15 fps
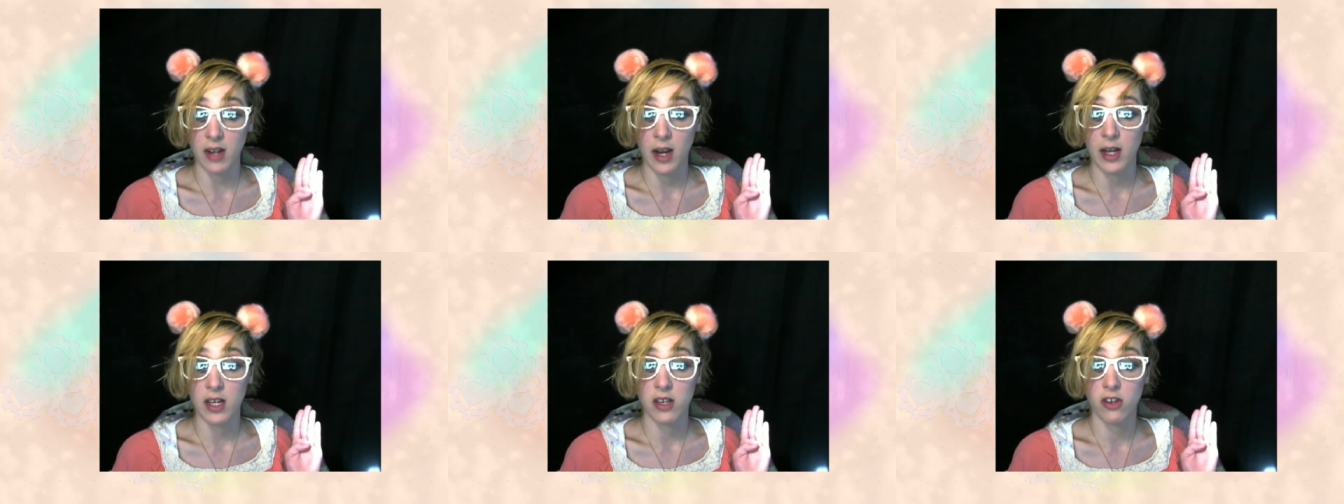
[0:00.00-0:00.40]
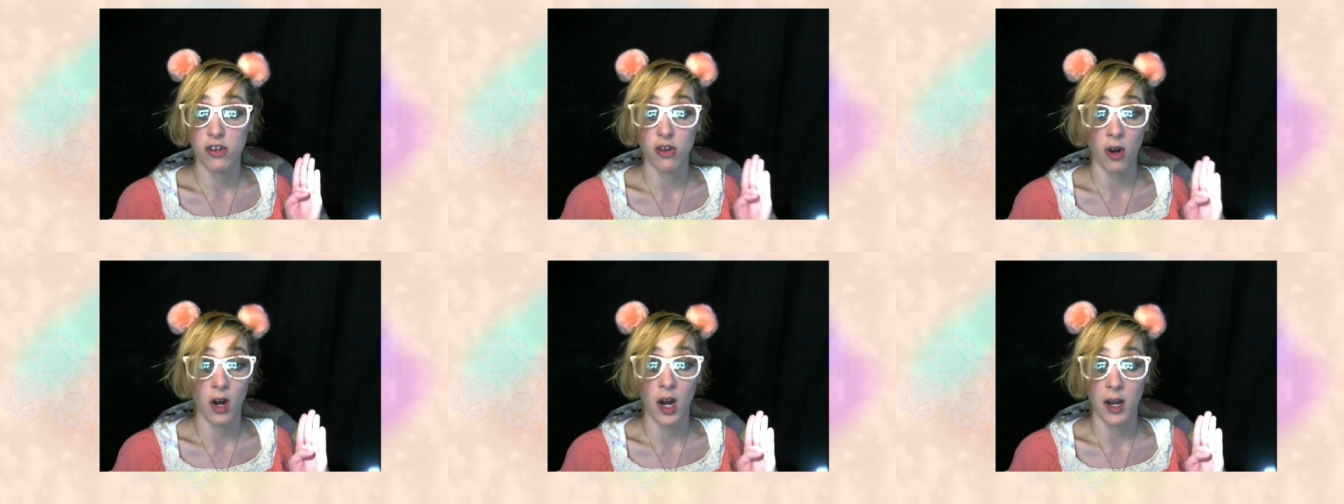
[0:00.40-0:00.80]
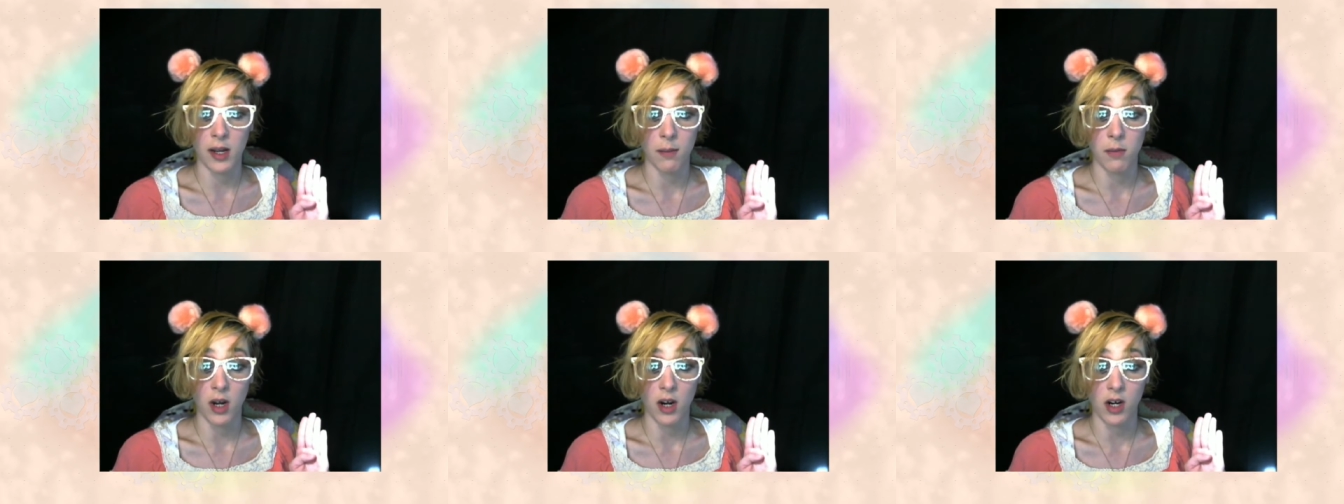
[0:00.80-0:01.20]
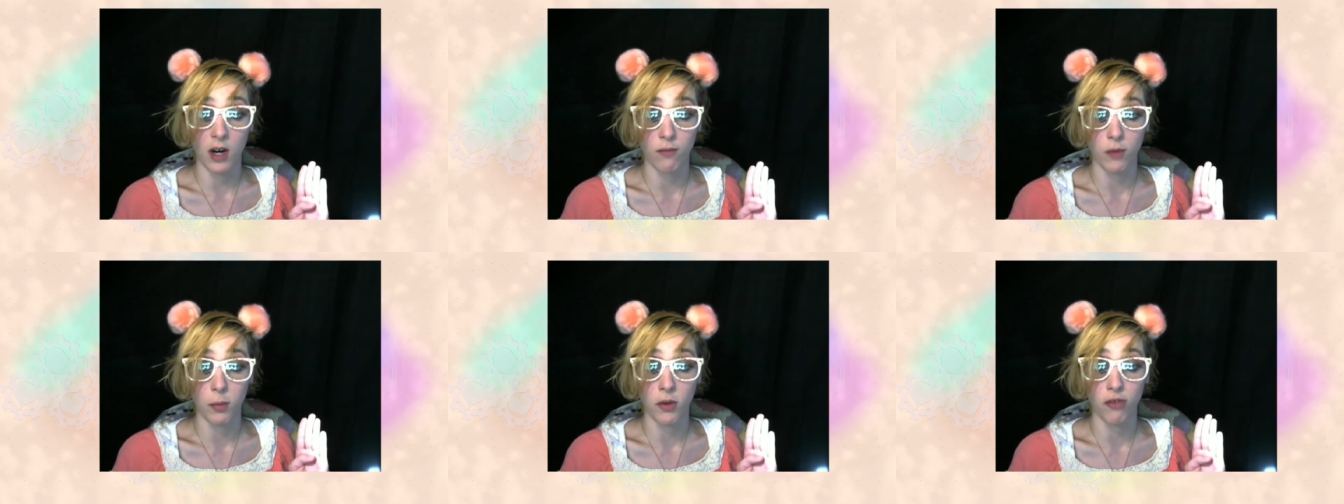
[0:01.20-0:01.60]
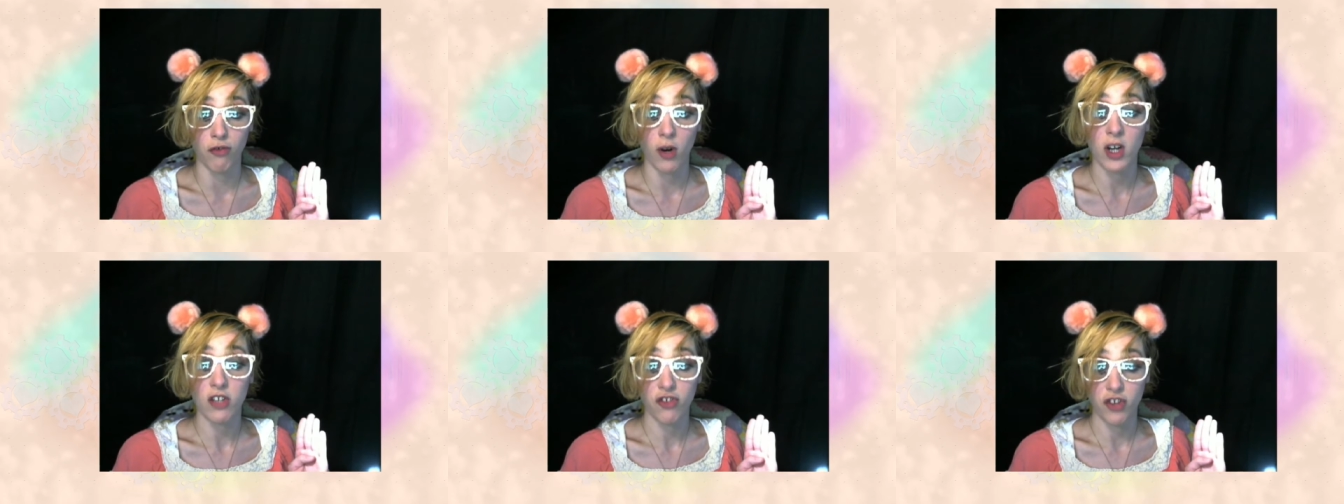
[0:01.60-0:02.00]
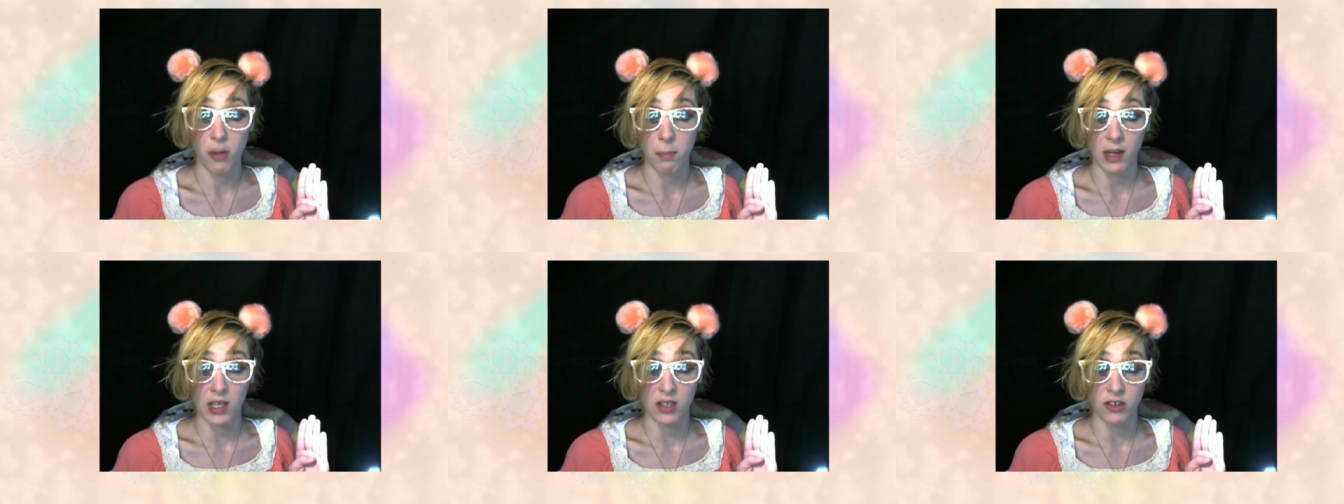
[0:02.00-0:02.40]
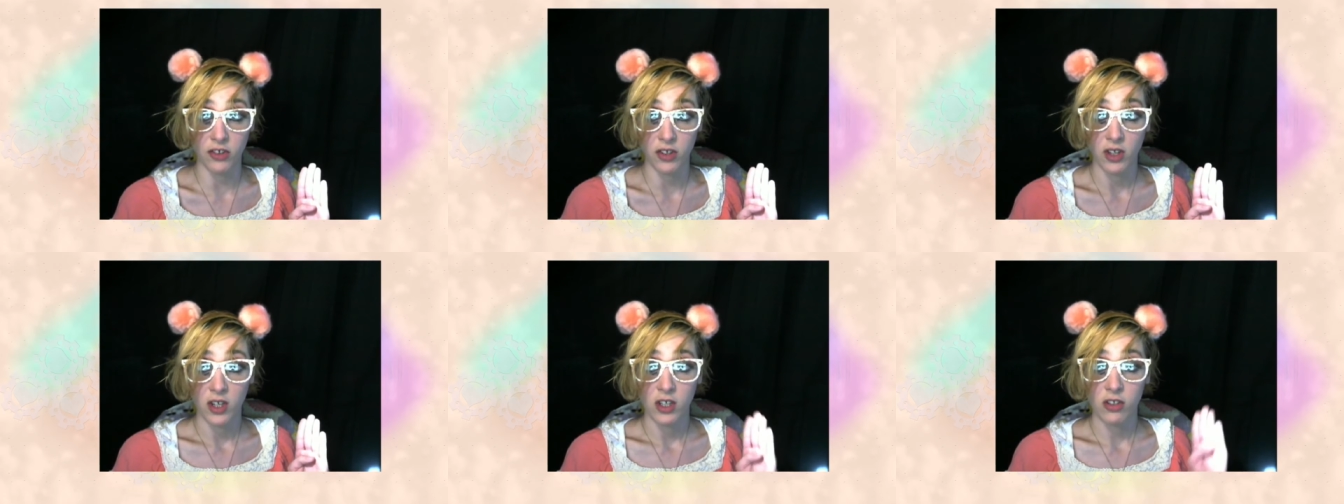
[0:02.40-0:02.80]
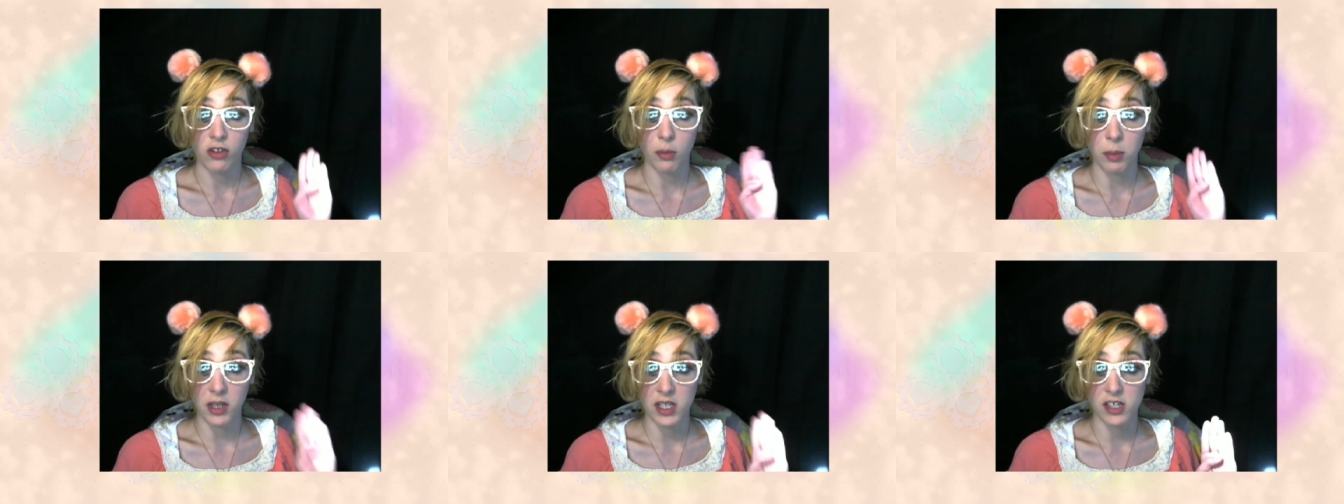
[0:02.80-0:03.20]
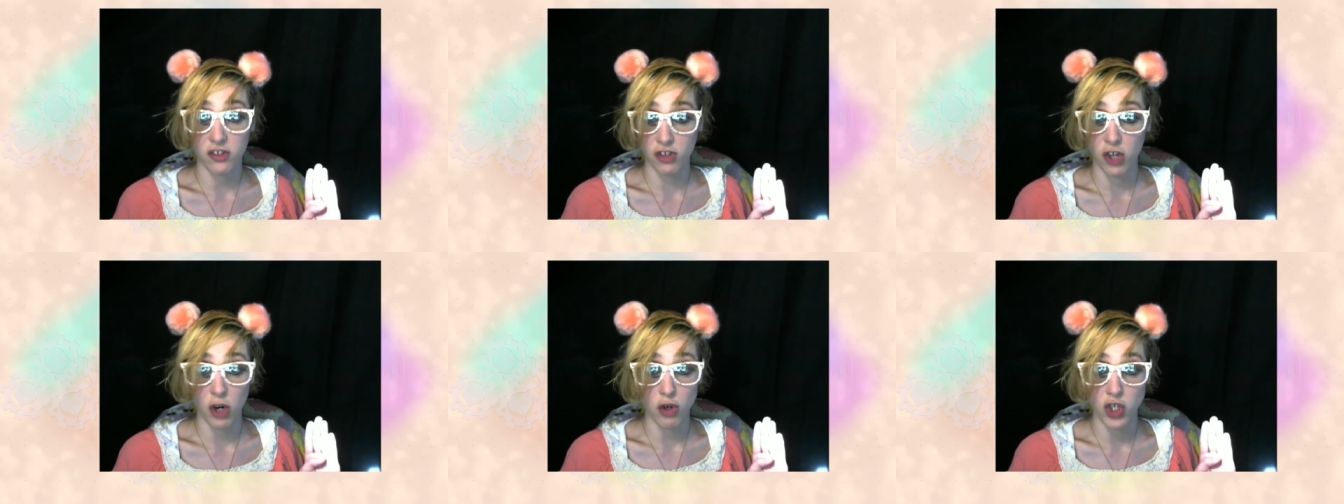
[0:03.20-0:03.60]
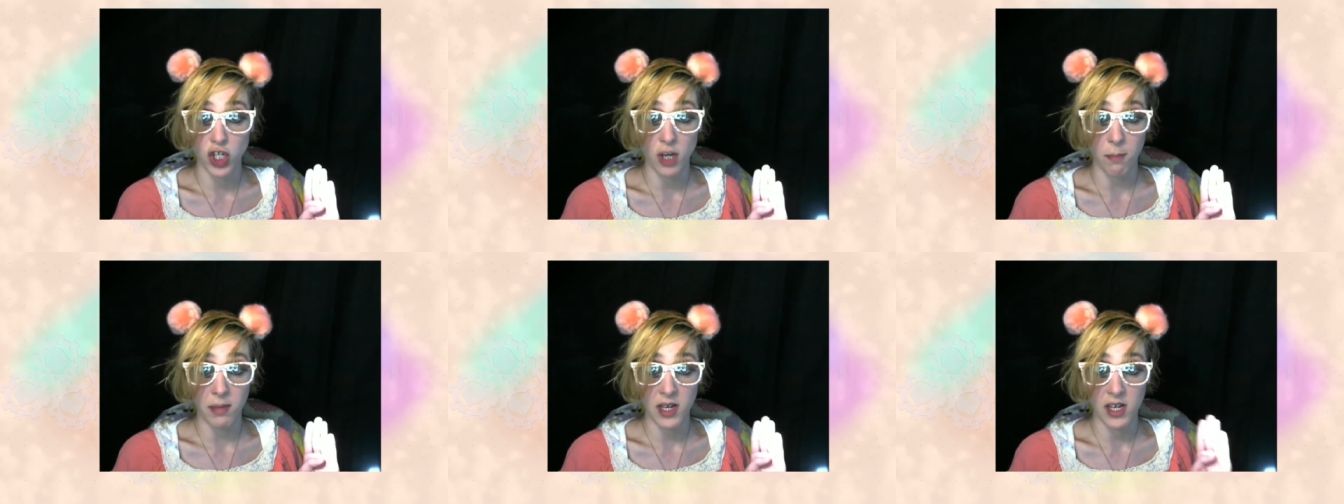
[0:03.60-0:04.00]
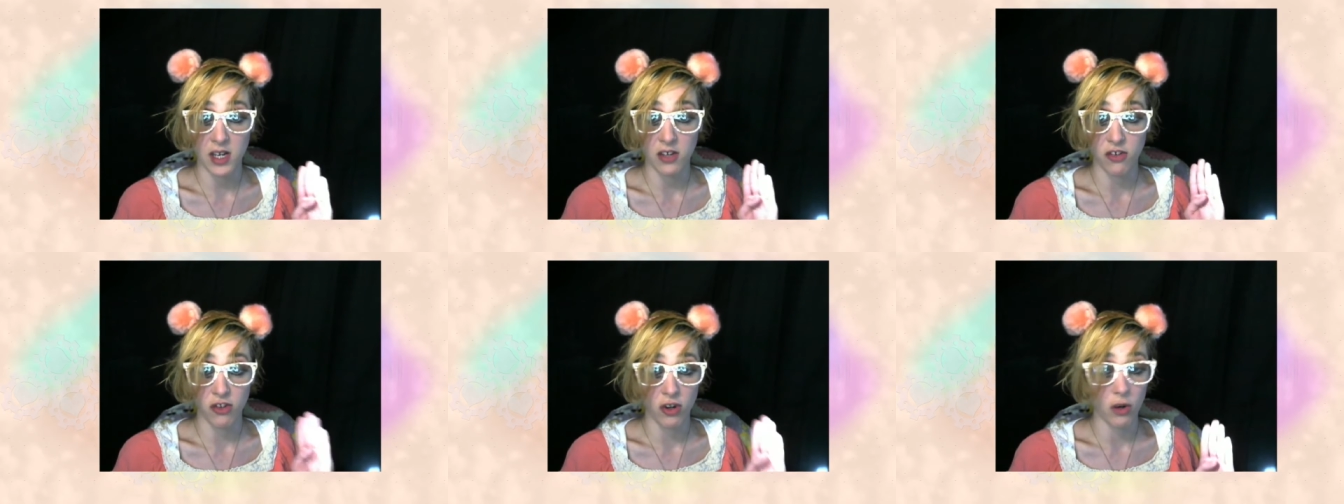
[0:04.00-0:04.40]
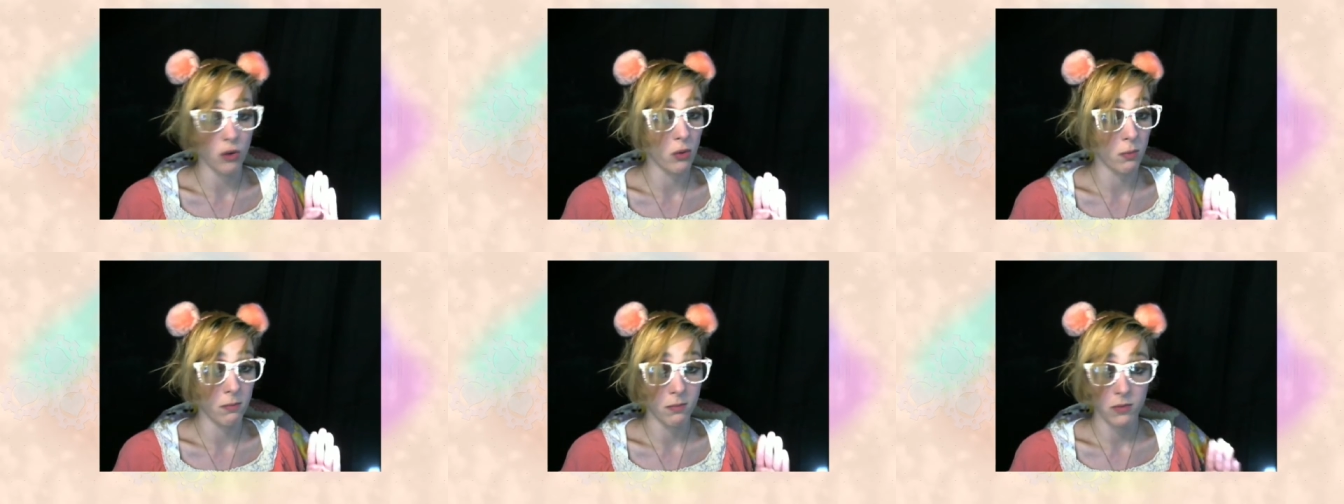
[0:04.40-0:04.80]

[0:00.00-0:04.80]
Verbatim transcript: I, I am not comfortable drawing shippings, so please, no shippings, no,